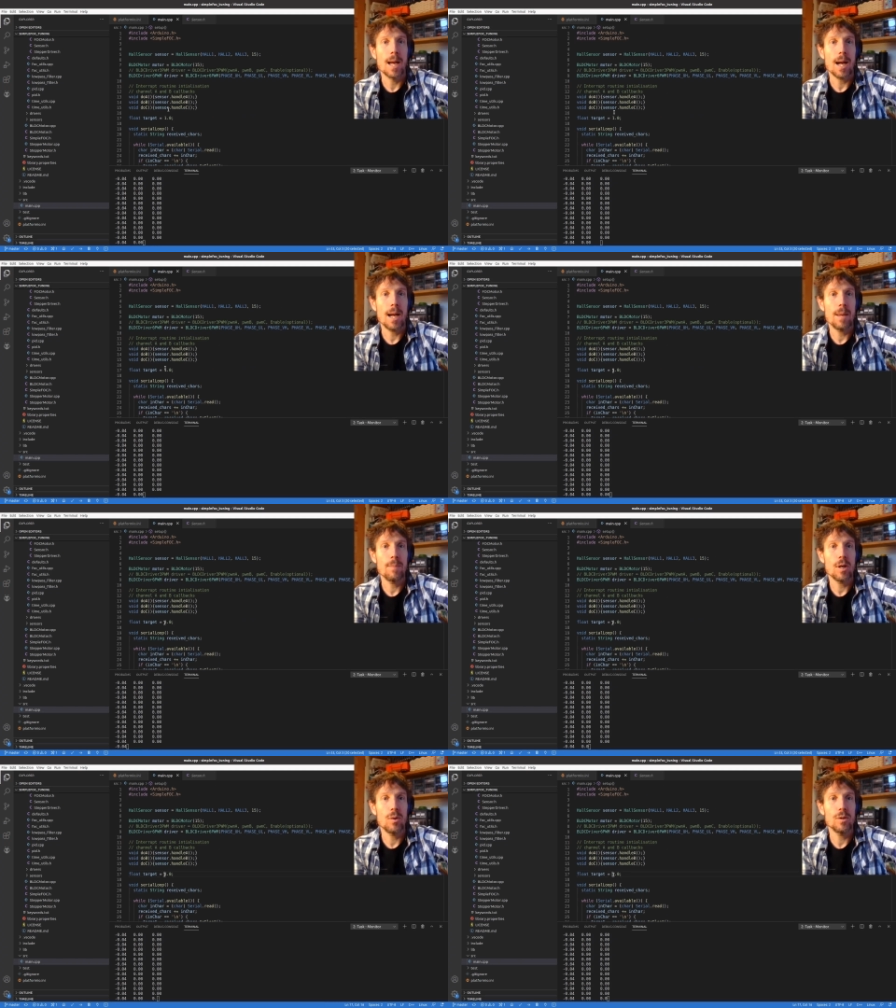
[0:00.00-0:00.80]
I'm
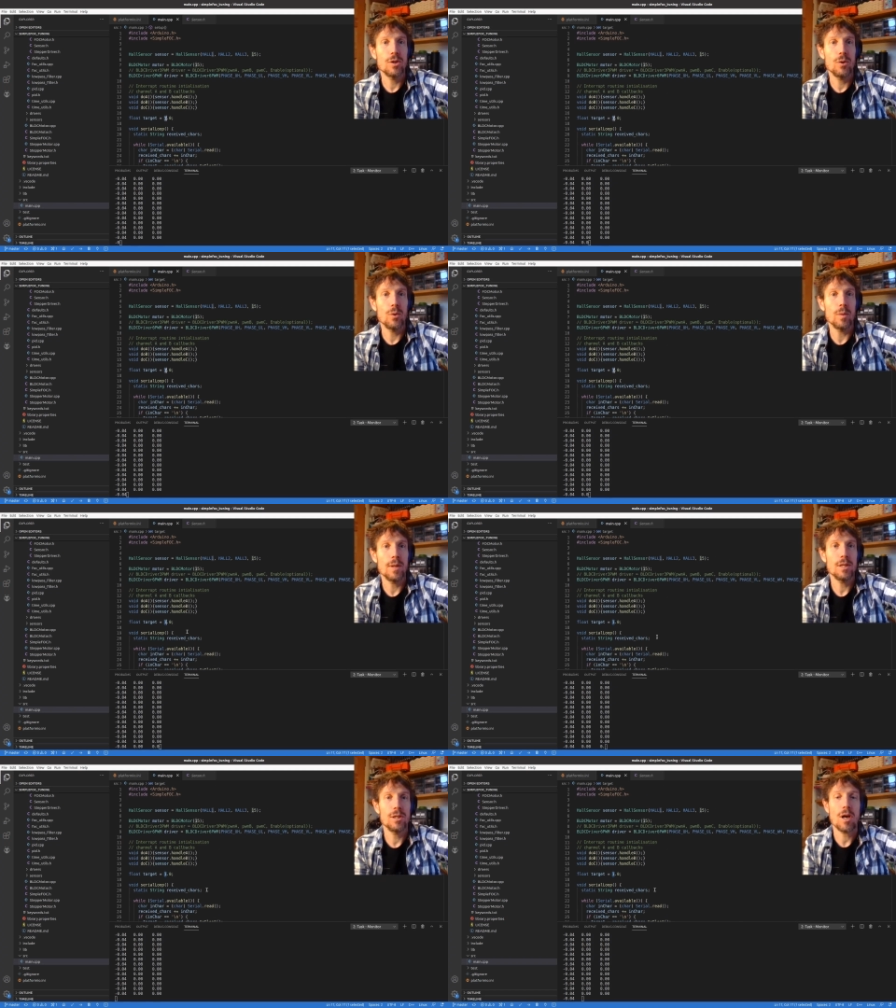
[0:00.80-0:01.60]
going to,
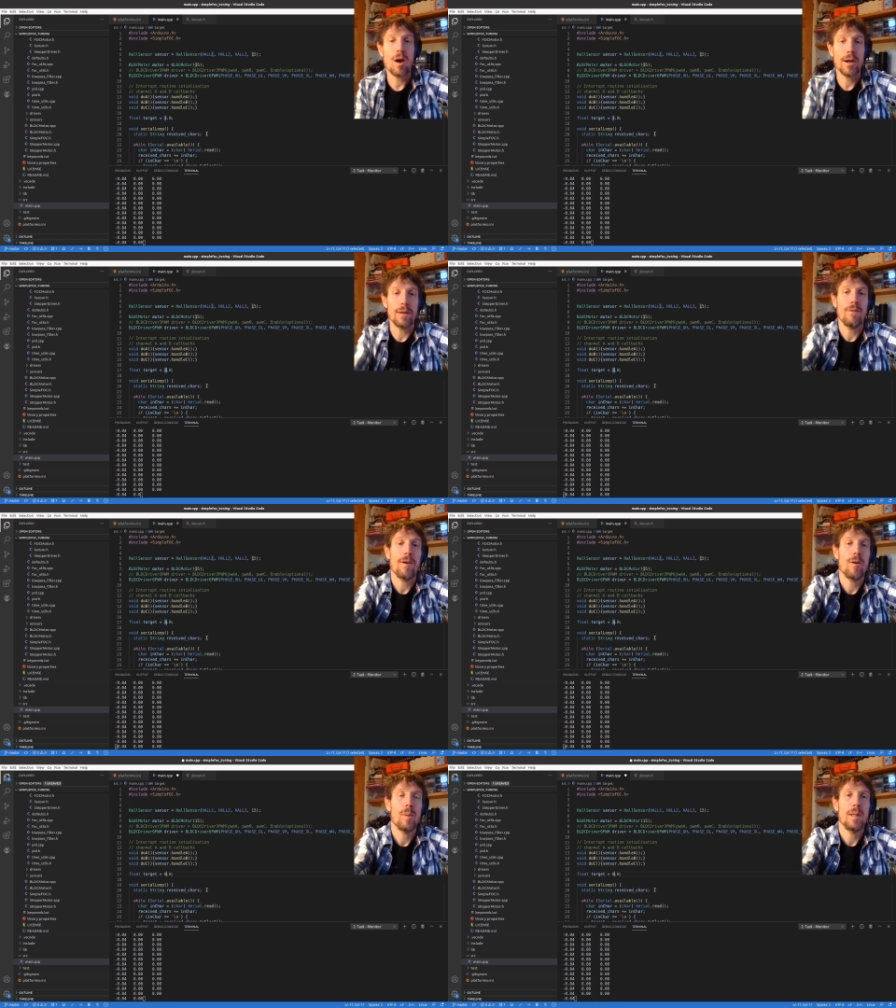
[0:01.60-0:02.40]
this target
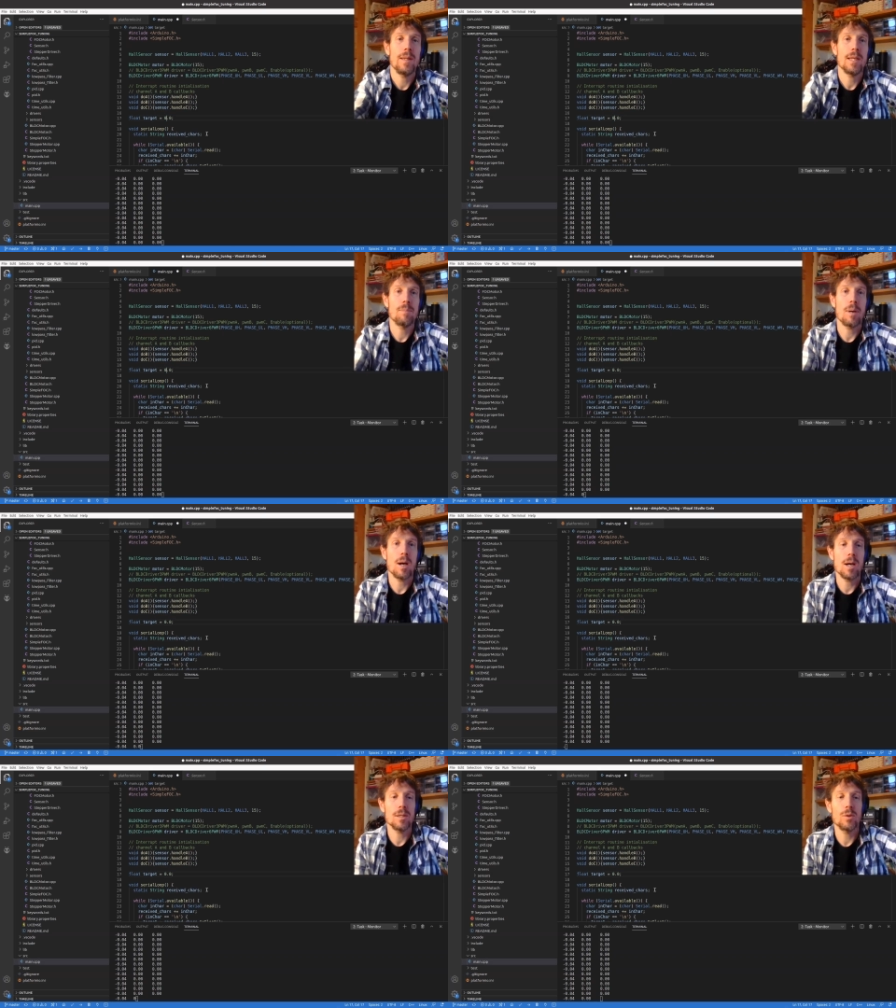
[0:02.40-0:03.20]
variable in this
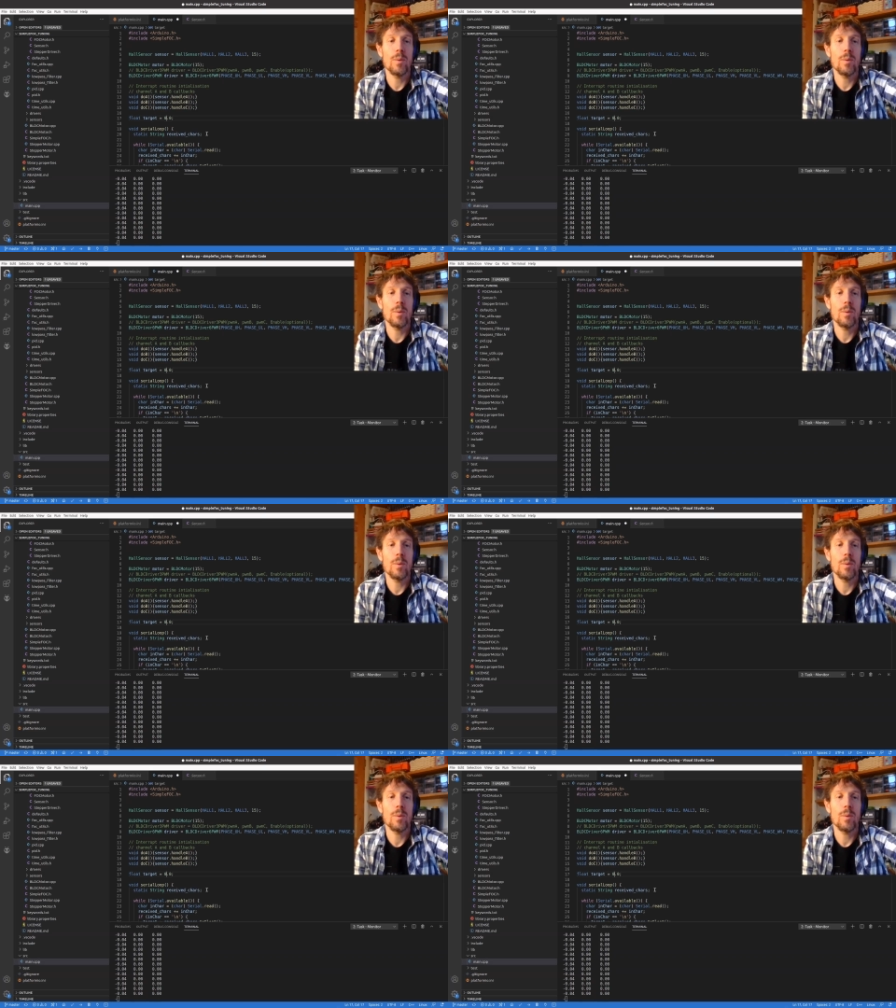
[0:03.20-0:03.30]
part,